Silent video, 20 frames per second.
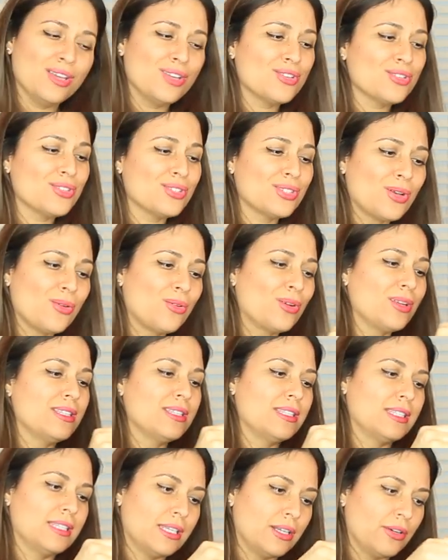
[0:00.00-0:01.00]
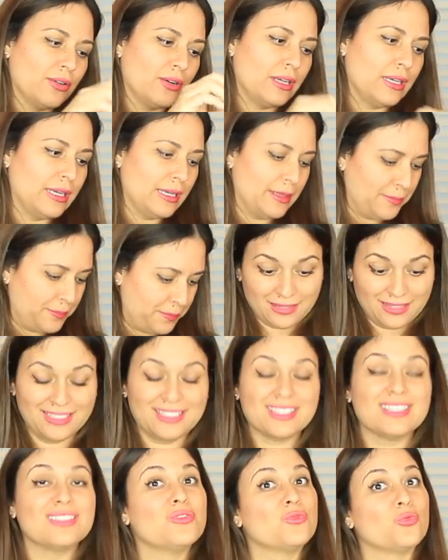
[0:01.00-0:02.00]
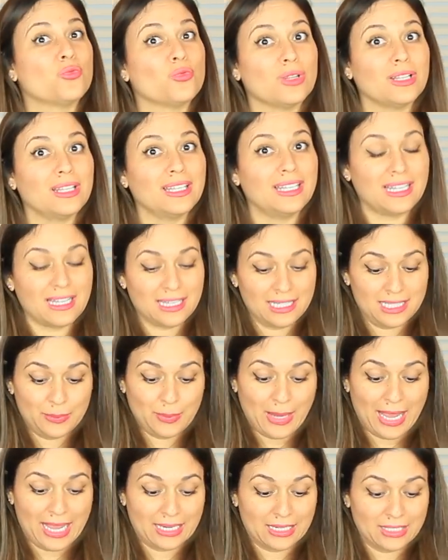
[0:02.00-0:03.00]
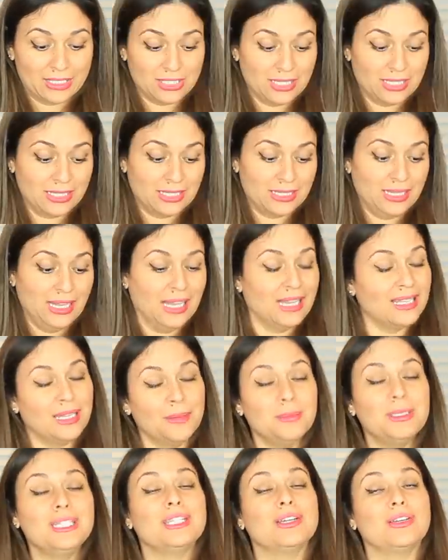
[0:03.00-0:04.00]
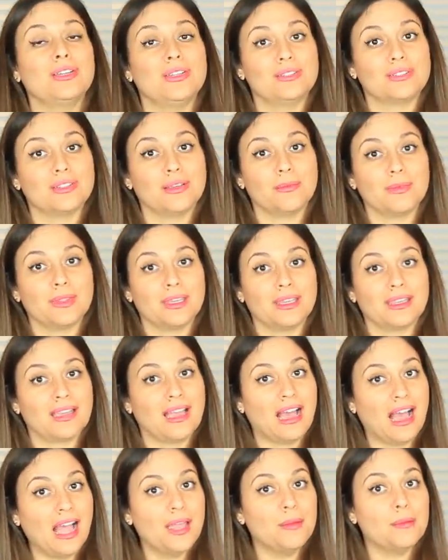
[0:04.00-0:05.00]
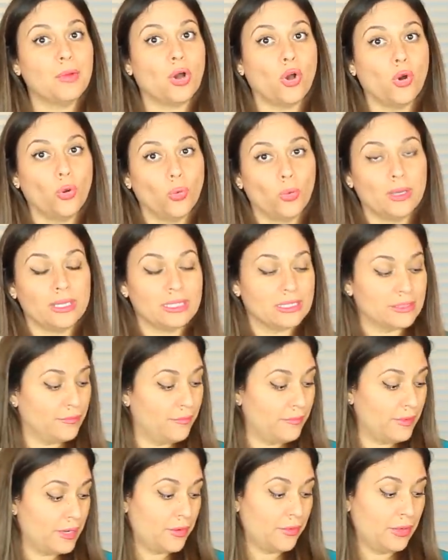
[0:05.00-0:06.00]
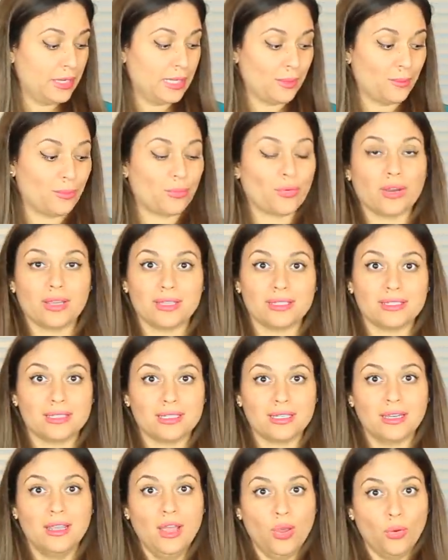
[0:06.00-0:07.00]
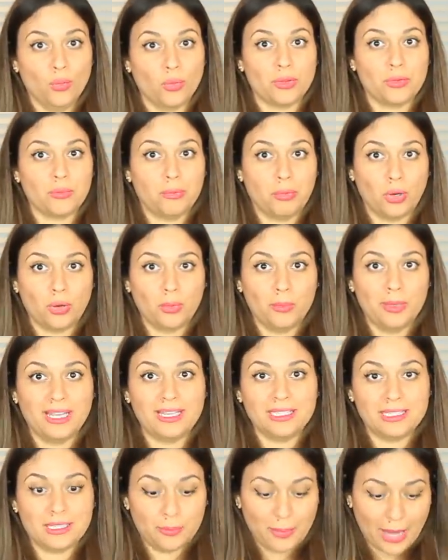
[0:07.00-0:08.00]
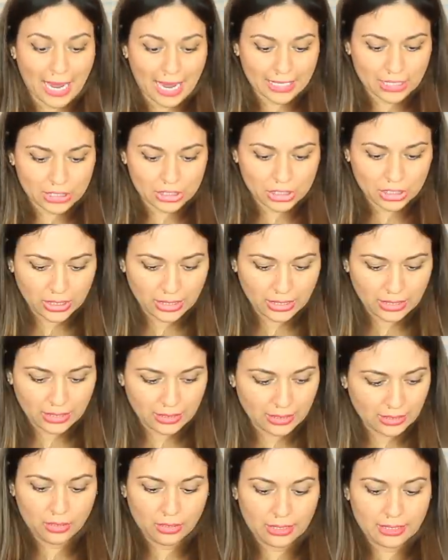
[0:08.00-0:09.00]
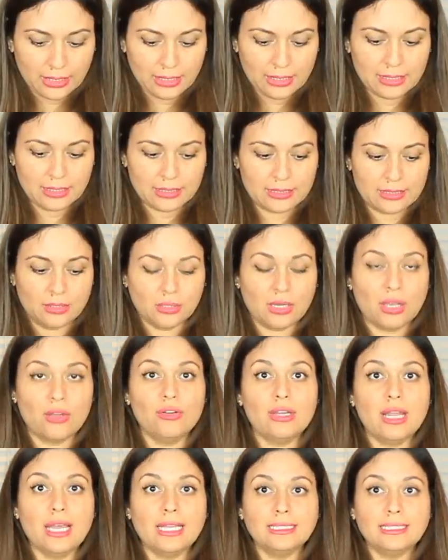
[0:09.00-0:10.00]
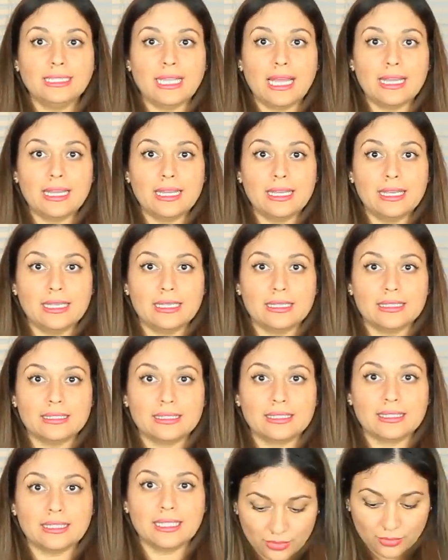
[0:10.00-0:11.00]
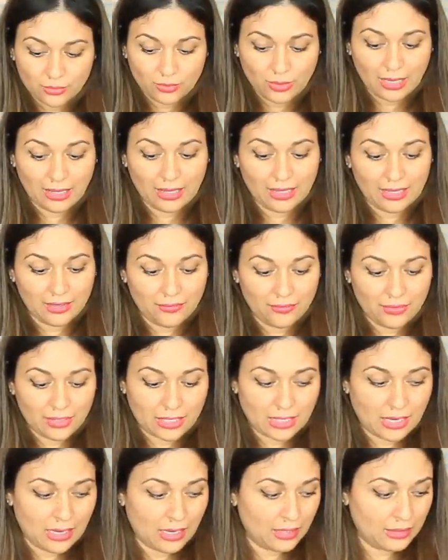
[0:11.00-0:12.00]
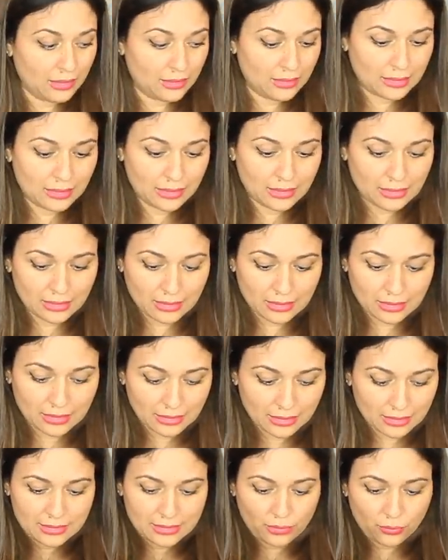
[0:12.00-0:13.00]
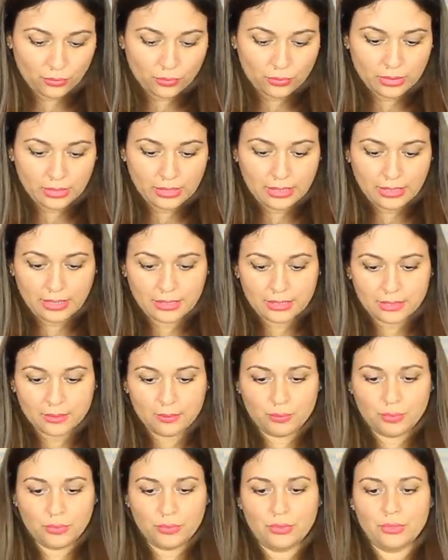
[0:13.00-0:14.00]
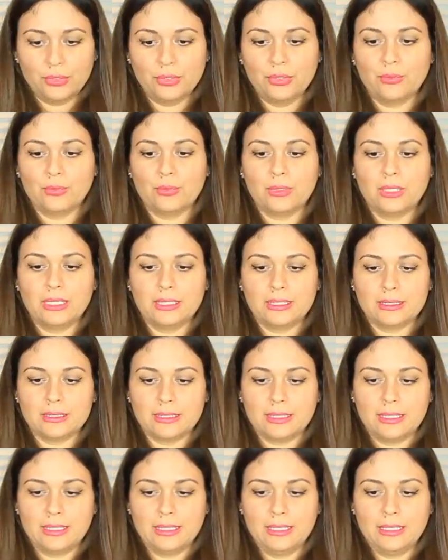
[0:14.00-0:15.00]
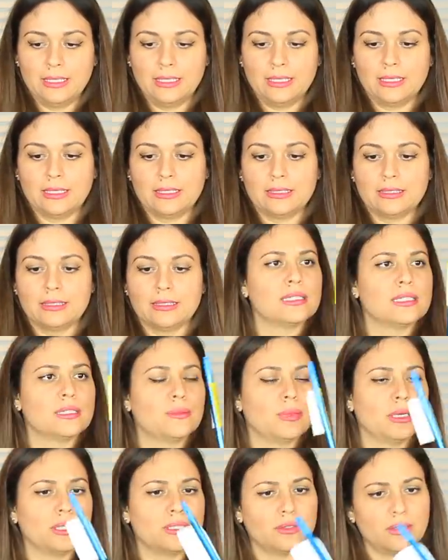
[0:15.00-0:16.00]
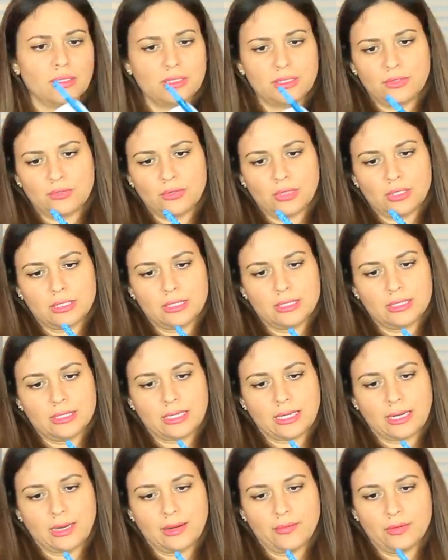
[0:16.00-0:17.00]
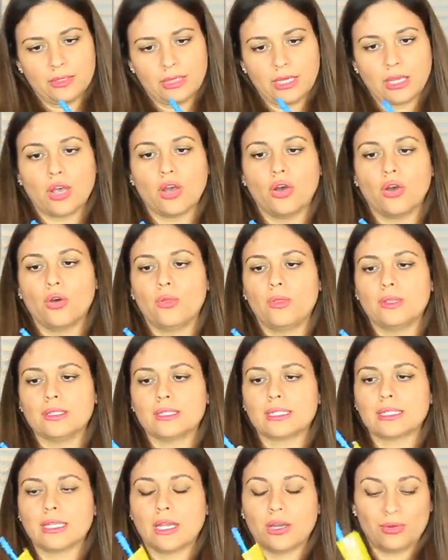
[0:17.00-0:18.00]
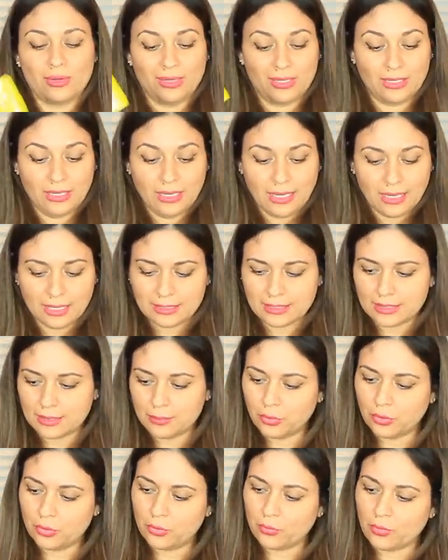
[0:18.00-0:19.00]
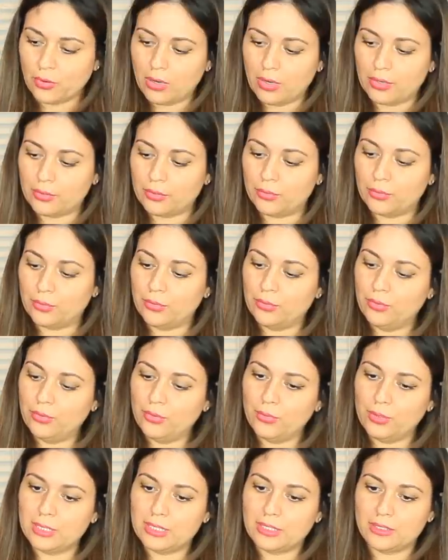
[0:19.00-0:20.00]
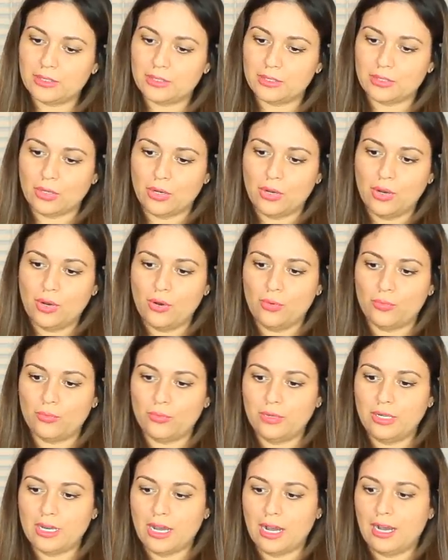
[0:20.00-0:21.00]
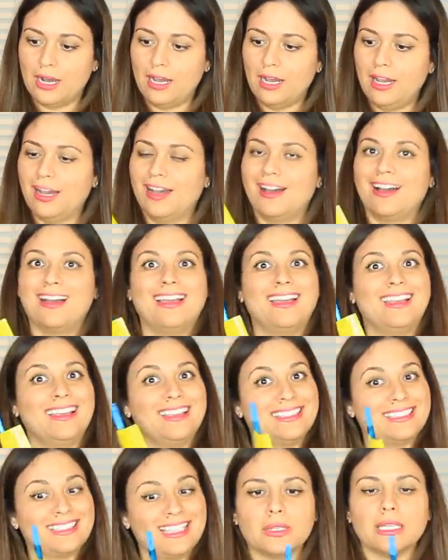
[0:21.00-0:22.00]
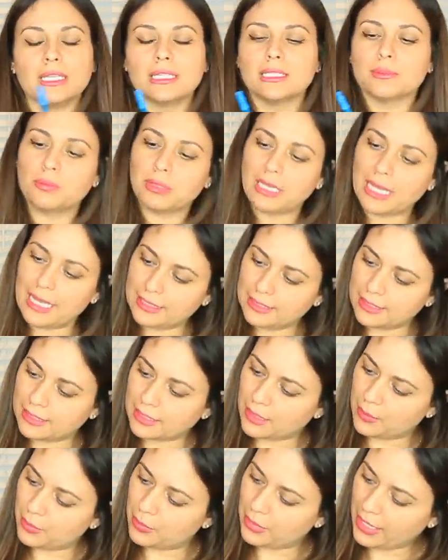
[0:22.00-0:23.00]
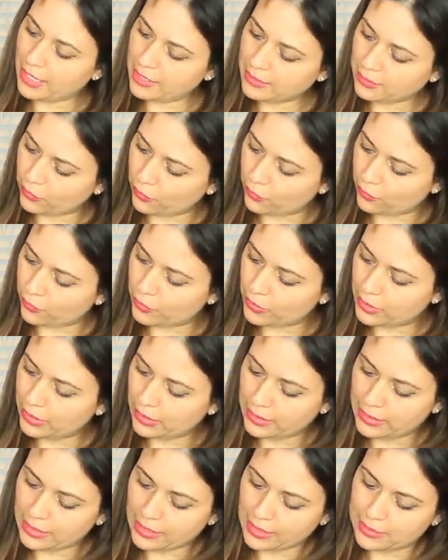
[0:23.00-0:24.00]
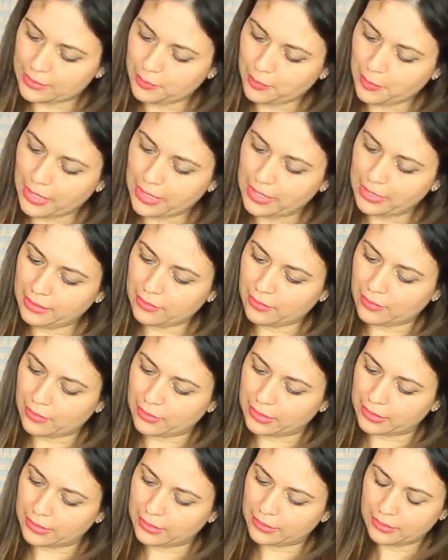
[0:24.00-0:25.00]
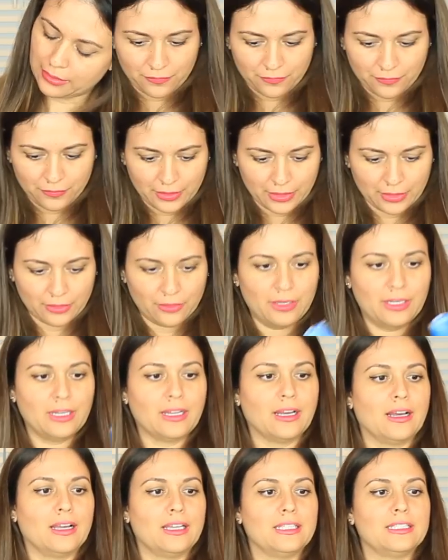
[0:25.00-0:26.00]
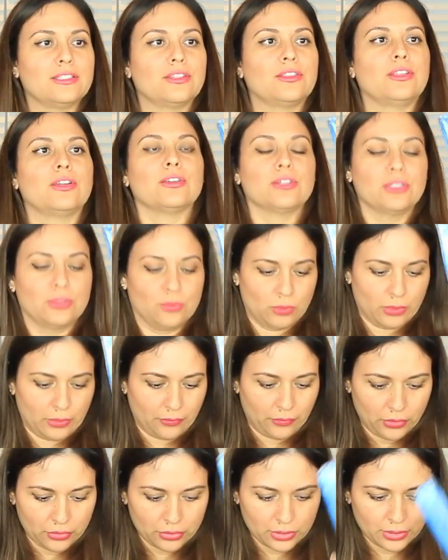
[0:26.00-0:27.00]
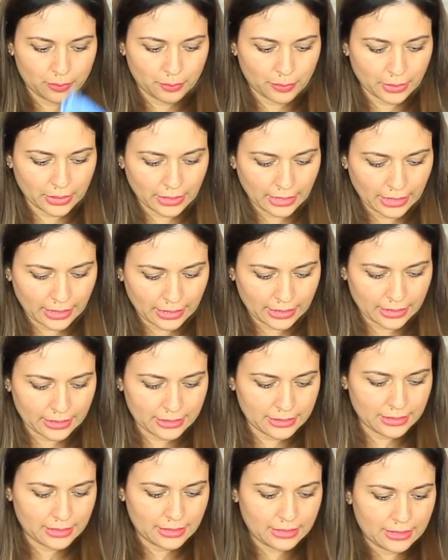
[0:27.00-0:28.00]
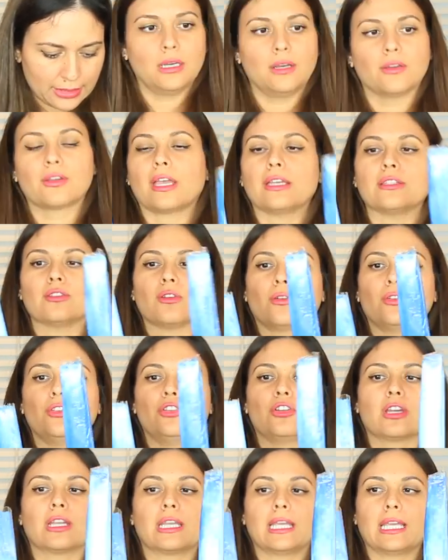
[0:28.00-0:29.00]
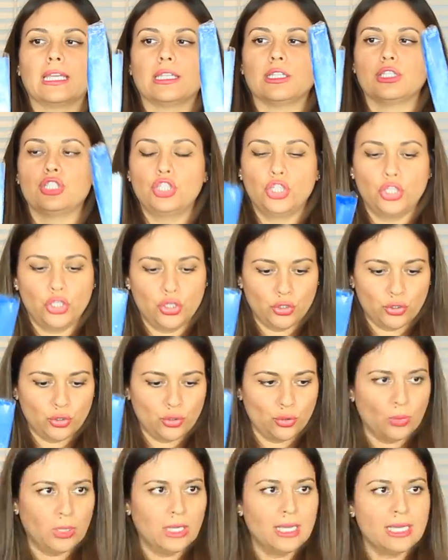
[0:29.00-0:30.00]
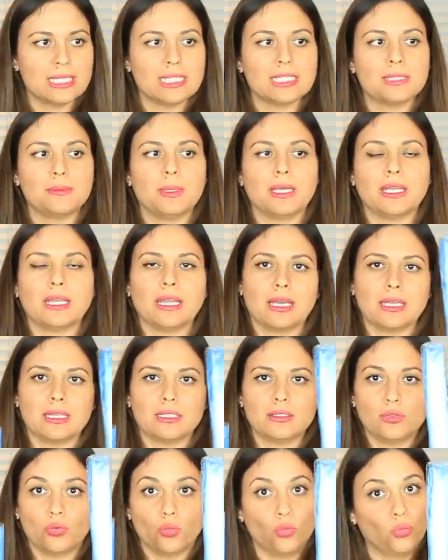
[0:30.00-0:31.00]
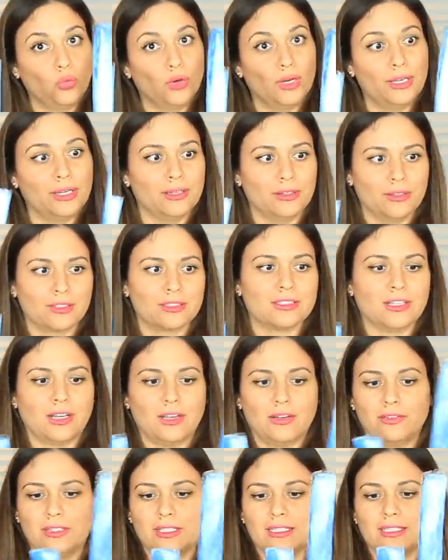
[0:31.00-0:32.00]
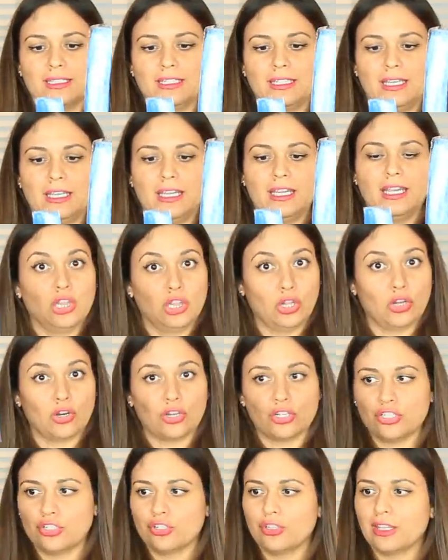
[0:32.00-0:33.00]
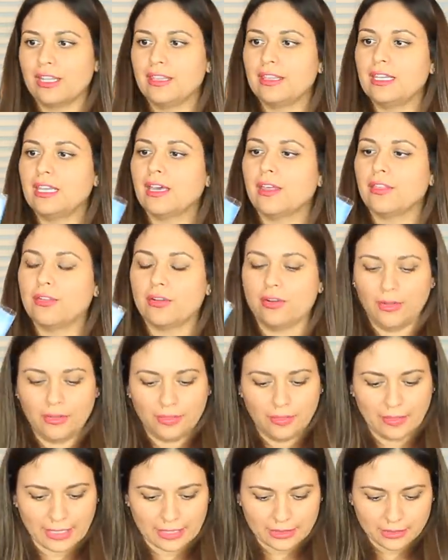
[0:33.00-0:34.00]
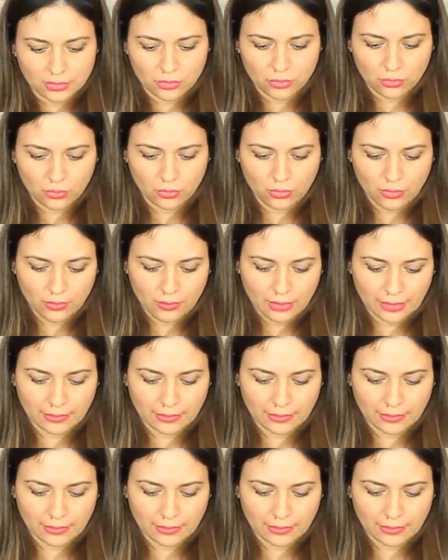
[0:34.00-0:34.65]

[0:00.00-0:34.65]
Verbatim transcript: You're so considerate. It's in really nice packaging. Let me tell you something. I am always very impressed with BulbHead's packaging. Look at this. Look how nice that is. Oh, I love the color. It's a really nice blue. What is this? Special instructions and everything. Oh, this is how to assemble the rod. Ooh, it's so nice. It is plasticky, but it has a really nice paint on it. Very nice. So there is one of your spin heads. Okay, so you're gonna get two spin heads. One looks obviously larger than the other. That's cool.